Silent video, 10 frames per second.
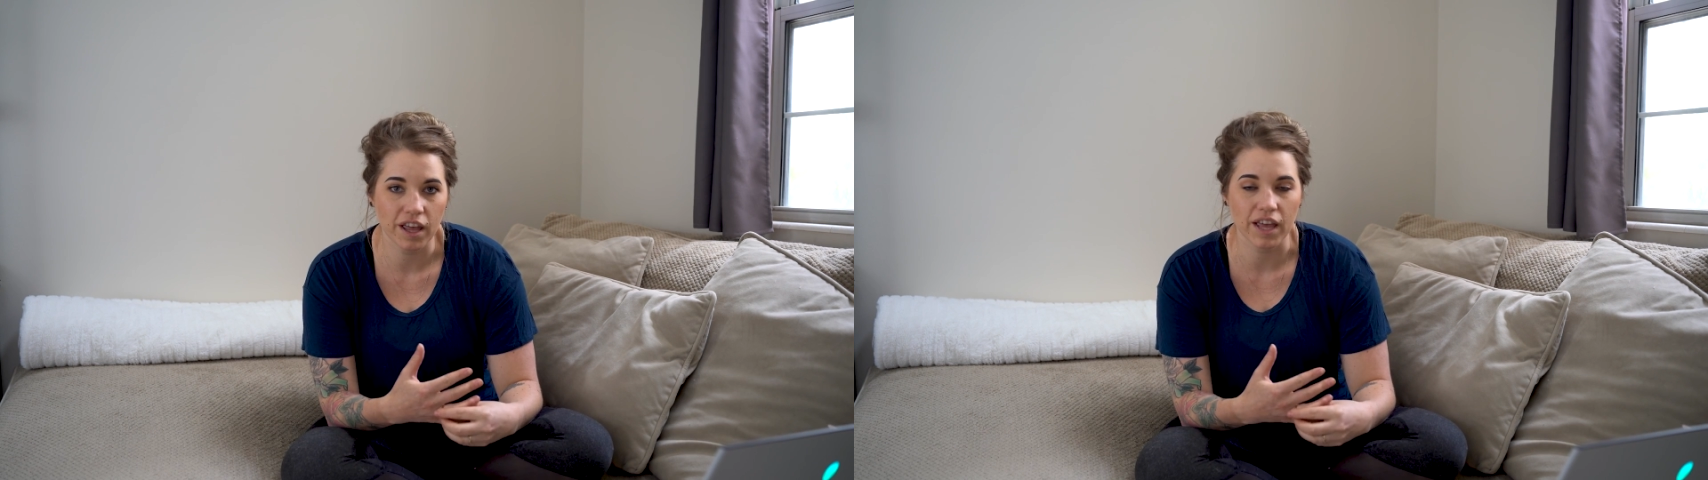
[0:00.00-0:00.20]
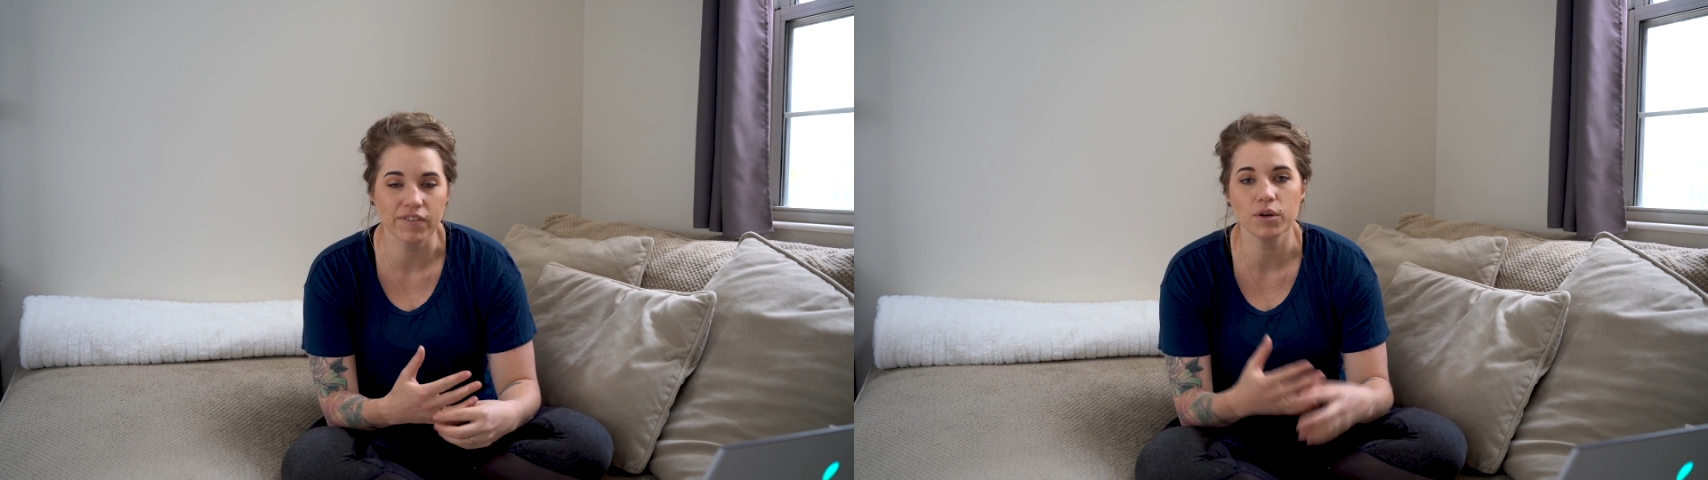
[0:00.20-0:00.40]

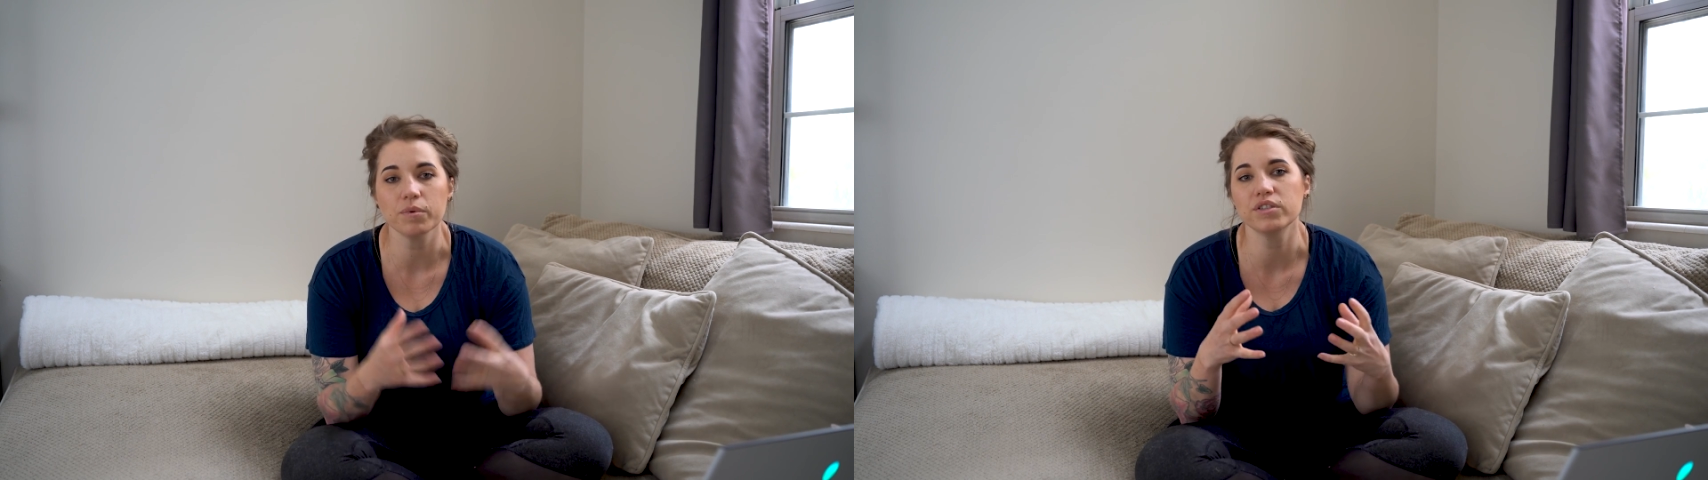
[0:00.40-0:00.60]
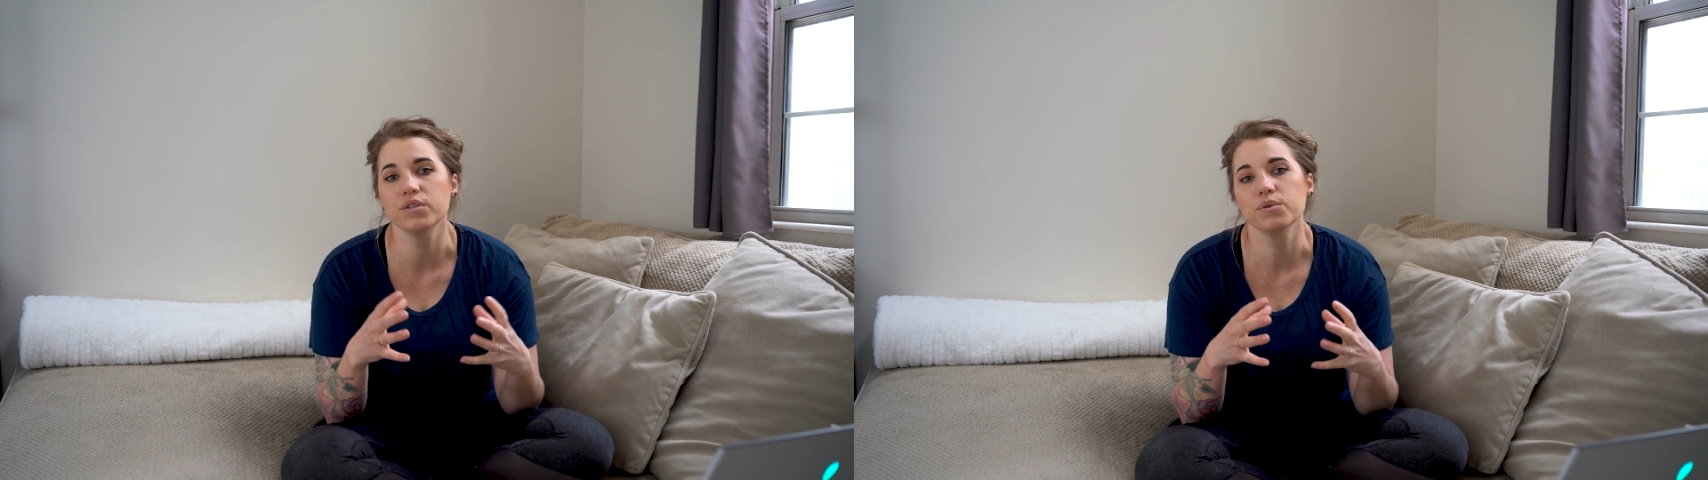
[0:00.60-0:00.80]
if you're
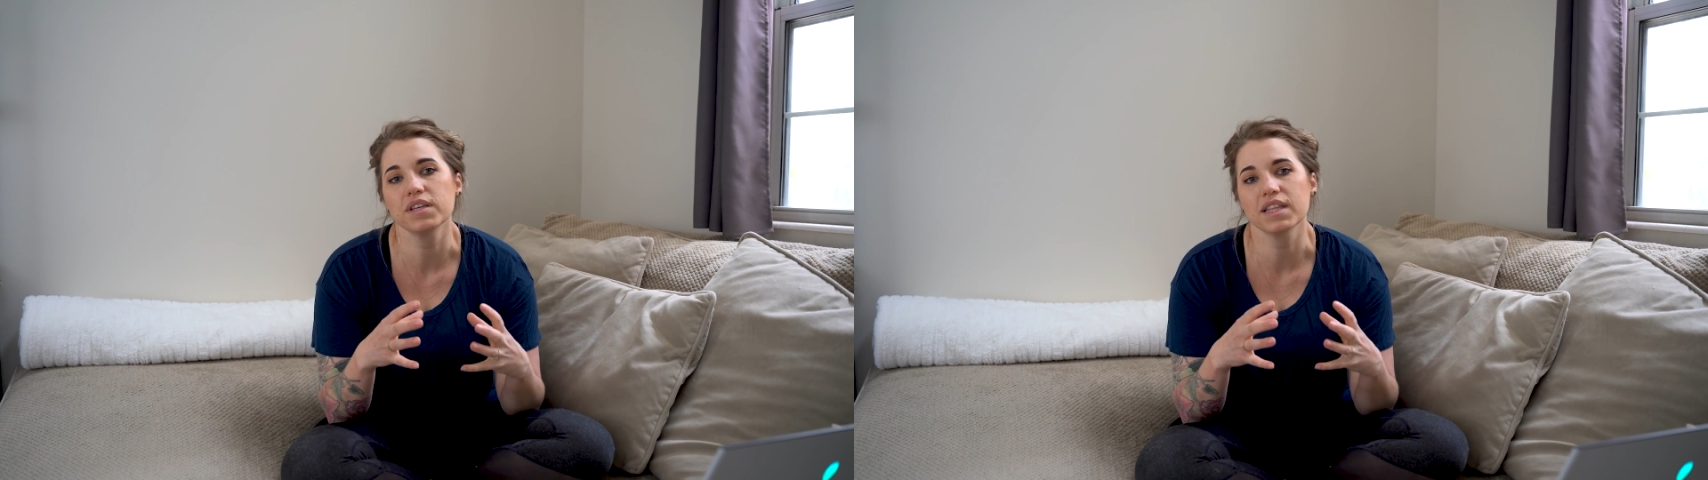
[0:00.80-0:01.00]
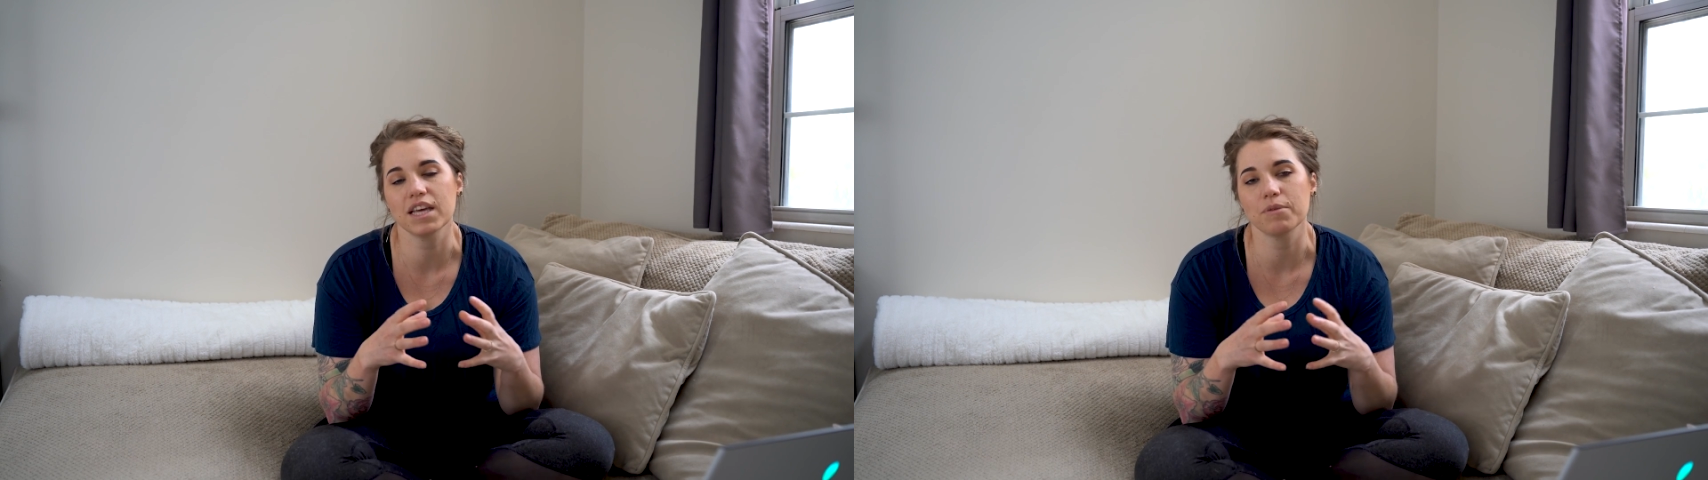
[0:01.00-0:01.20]

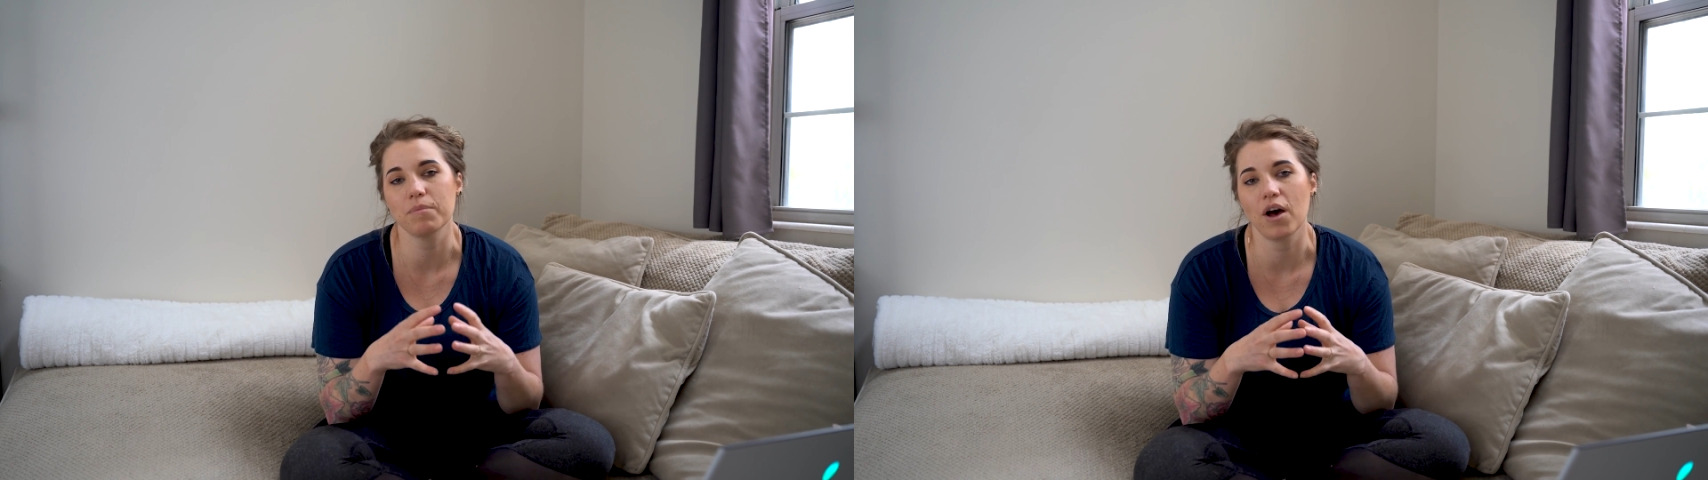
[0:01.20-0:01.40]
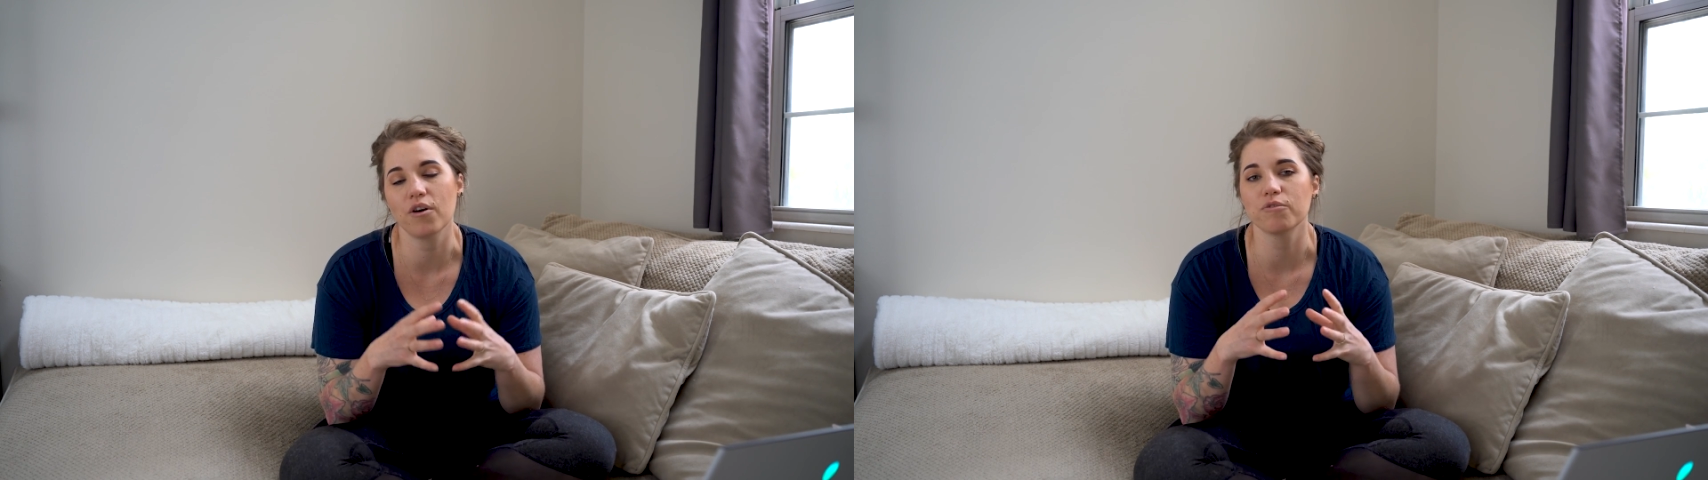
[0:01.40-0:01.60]
reducing the amount